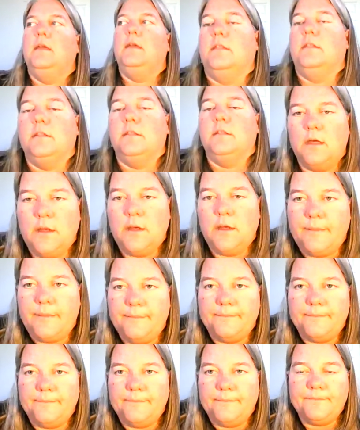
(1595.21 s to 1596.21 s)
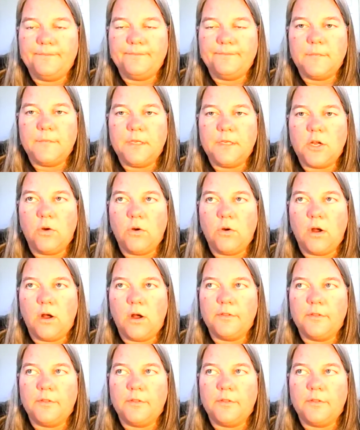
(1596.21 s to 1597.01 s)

all the